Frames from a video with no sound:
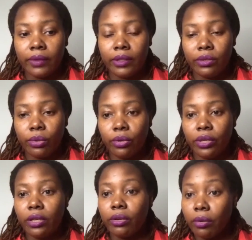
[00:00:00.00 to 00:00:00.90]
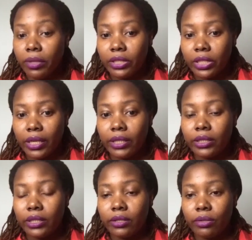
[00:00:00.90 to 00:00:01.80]
So economic
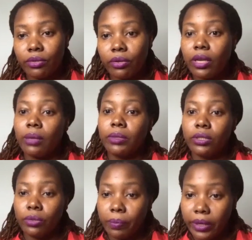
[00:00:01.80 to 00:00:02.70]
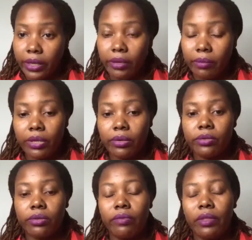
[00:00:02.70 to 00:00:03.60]
challenges also come into play
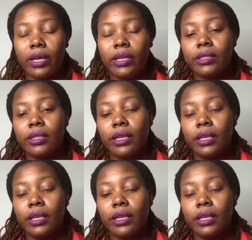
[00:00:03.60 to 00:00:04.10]
because of that.